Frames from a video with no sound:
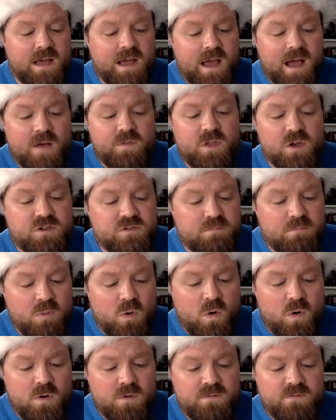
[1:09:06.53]
and those
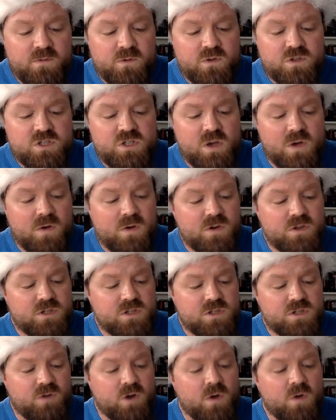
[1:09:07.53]
mournful songs
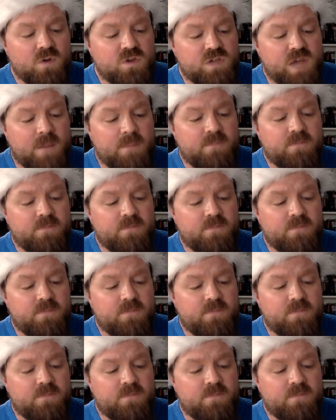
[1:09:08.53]
that rose up